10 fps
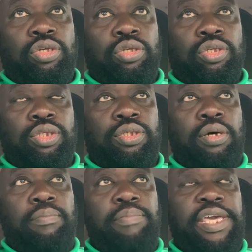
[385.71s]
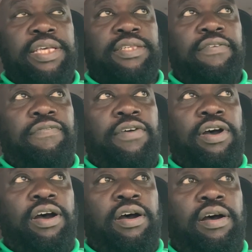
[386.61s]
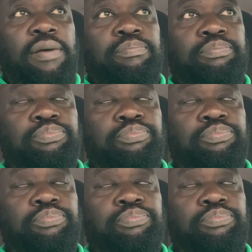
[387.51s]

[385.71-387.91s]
some mason for